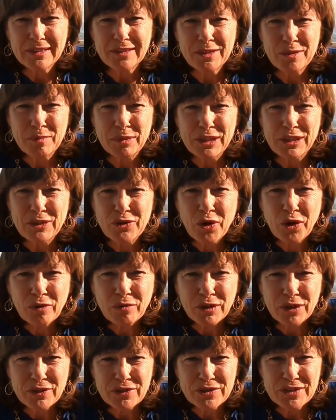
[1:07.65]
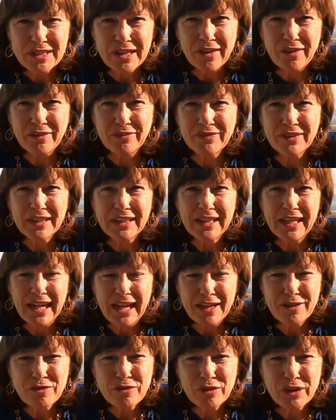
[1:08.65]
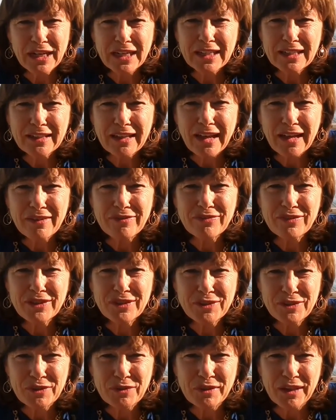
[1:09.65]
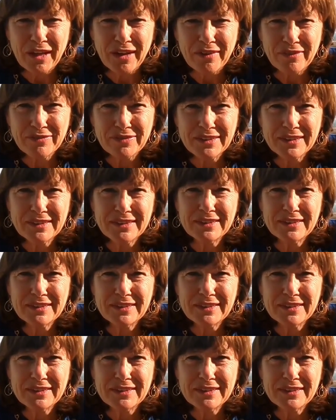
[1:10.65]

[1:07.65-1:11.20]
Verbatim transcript: to be your real self and create a life you love.